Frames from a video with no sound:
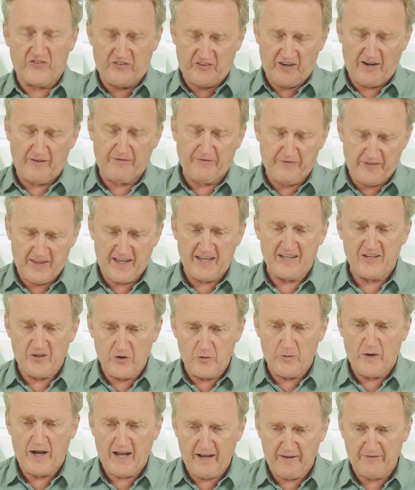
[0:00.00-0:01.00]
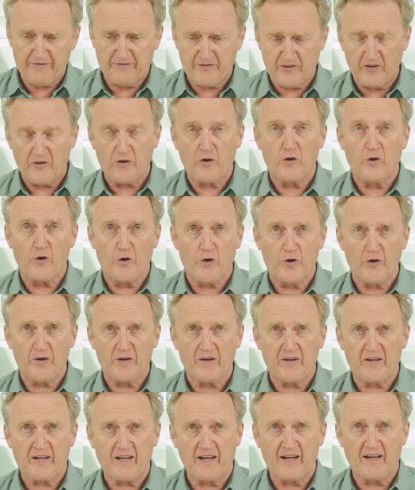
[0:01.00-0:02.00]
stuff that you have to
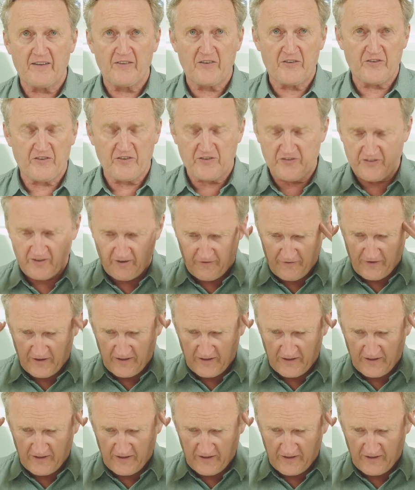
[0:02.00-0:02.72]
learn, okay? This is stuff